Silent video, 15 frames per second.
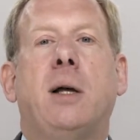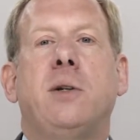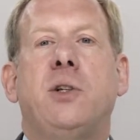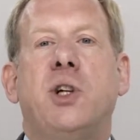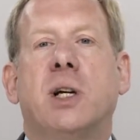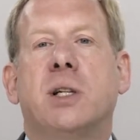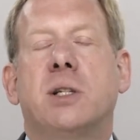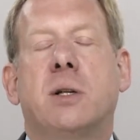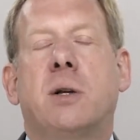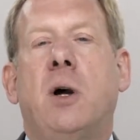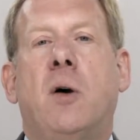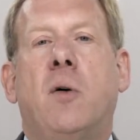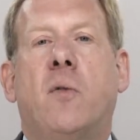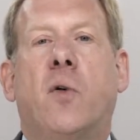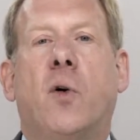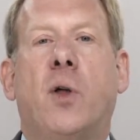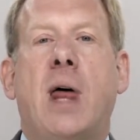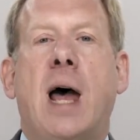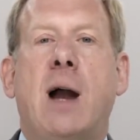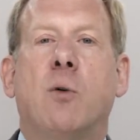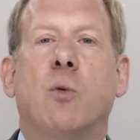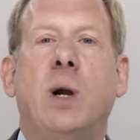just for
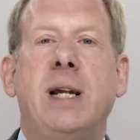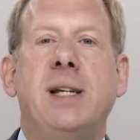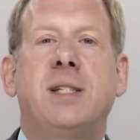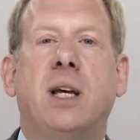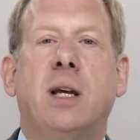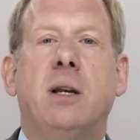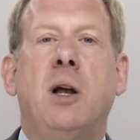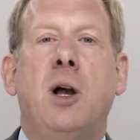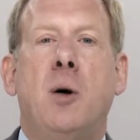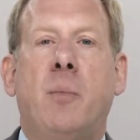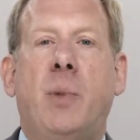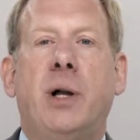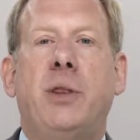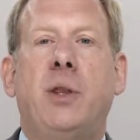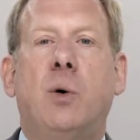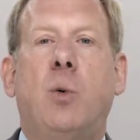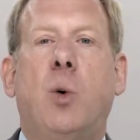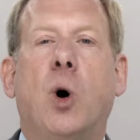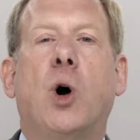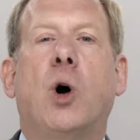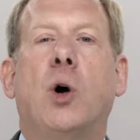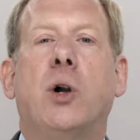that reason, but the
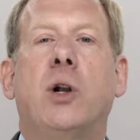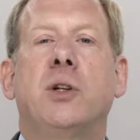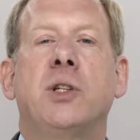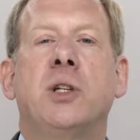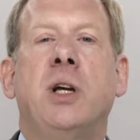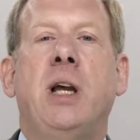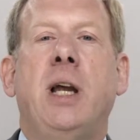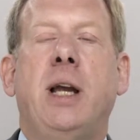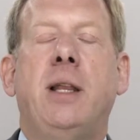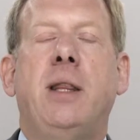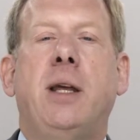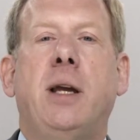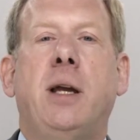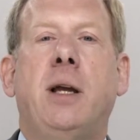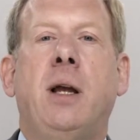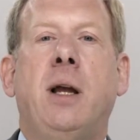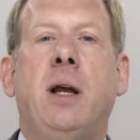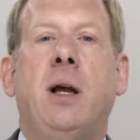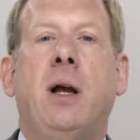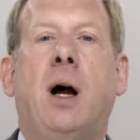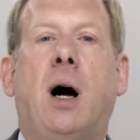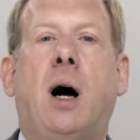words in
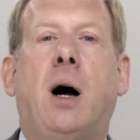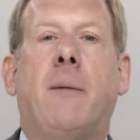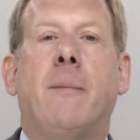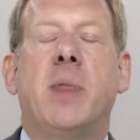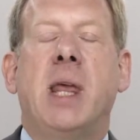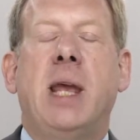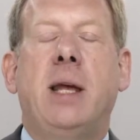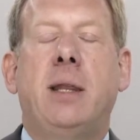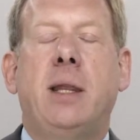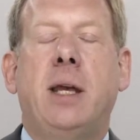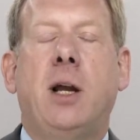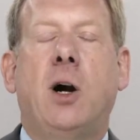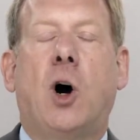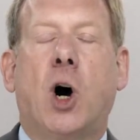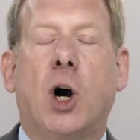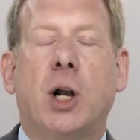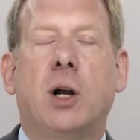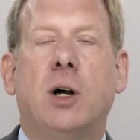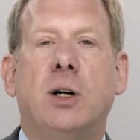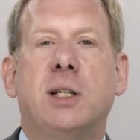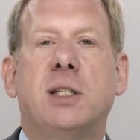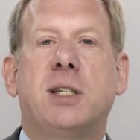the
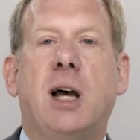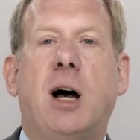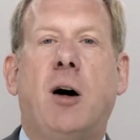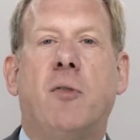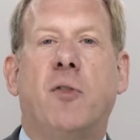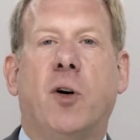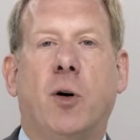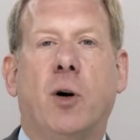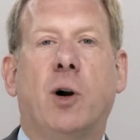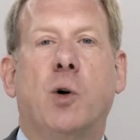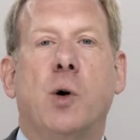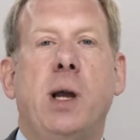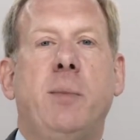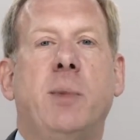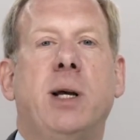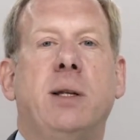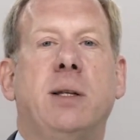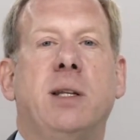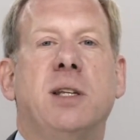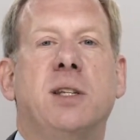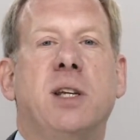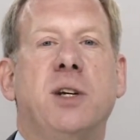article itself are agreement,
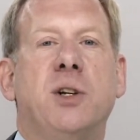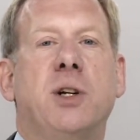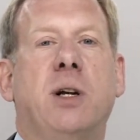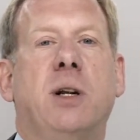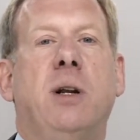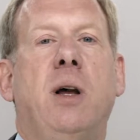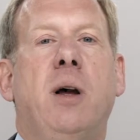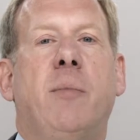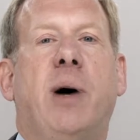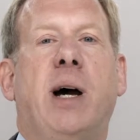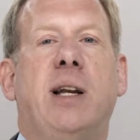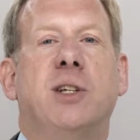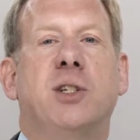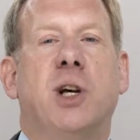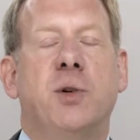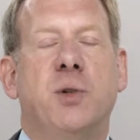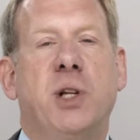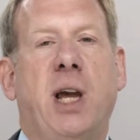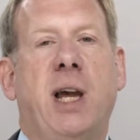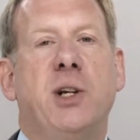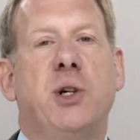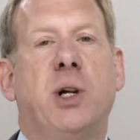decision by an
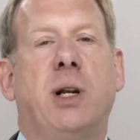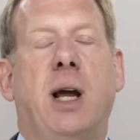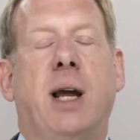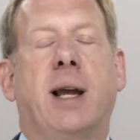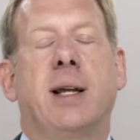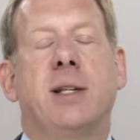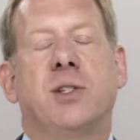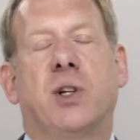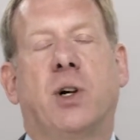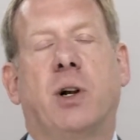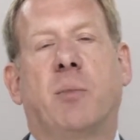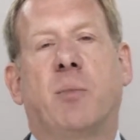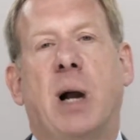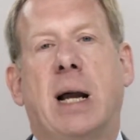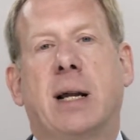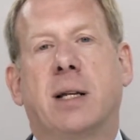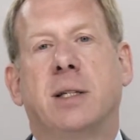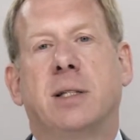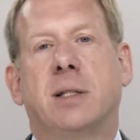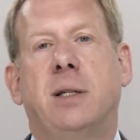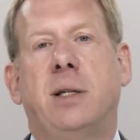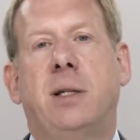association, and concerted
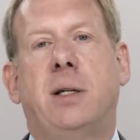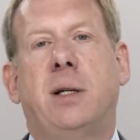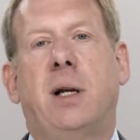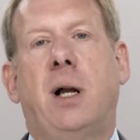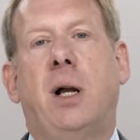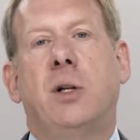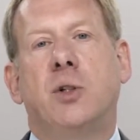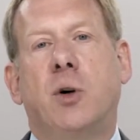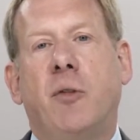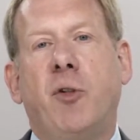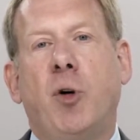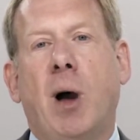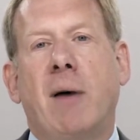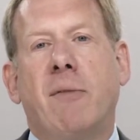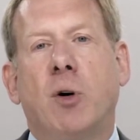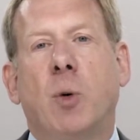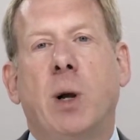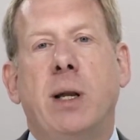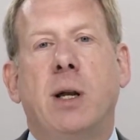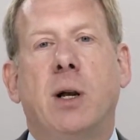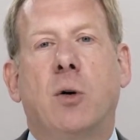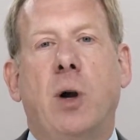practice. So if you have a
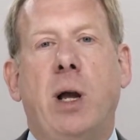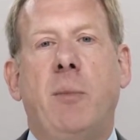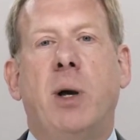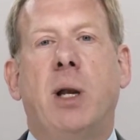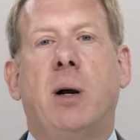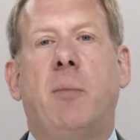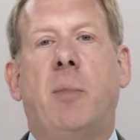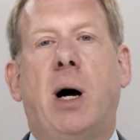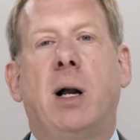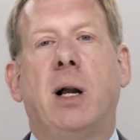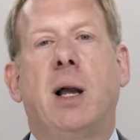written agreement among